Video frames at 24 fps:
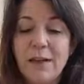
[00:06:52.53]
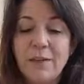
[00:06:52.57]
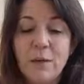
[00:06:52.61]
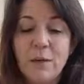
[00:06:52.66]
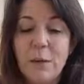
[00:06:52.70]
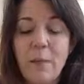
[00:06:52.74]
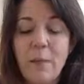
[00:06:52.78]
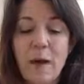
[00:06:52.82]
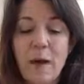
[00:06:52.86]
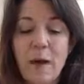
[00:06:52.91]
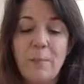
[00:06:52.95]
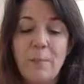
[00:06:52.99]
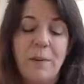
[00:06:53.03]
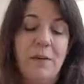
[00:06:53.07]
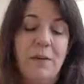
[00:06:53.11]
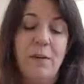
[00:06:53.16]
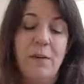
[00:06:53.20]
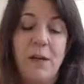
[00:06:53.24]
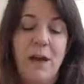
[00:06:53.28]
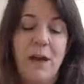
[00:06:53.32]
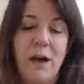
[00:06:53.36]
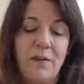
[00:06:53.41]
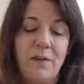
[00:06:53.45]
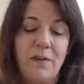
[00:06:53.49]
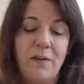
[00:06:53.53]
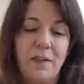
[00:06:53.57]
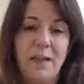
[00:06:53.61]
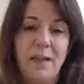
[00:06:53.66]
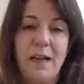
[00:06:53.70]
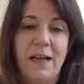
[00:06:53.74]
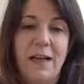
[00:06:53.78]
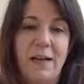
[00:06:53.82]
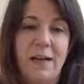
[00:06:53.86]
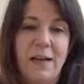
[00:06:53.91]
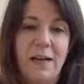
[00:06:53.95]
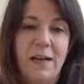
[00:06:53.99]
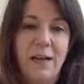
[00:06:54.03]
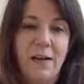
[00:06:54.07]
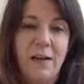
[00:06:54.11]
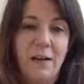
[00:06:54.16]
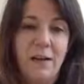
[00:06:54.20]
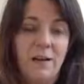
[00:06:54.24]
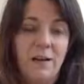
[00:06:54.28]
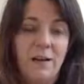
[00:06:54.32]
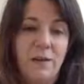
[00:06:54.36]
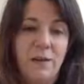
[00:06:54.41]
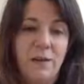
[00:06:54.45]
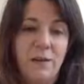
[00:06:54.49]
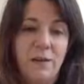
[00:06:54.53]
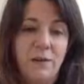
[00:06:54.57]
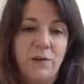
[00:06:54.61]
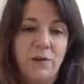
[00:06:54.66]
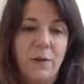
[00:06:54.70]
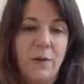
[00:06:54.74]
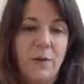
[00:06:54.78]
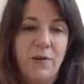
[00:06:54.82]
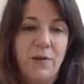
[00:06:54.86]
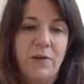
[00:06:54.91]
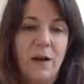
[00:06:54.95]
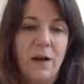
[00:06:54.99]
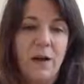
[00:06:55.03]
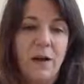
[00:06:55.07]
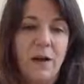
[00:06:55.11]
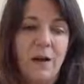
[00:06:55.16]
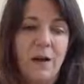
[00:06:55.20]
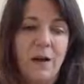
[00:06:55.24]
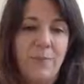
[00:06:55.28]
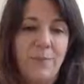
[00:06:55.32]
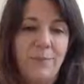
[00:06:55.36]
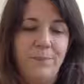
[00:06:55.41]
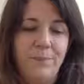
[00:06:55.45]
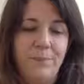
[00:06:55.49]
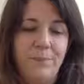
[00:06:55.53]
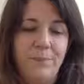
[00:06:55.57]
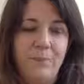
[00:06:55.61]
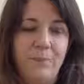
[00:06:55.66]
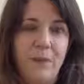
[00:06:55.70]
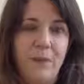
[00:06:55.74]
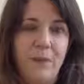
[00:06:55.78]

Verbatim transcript: So it might be that you have a daily sort of um,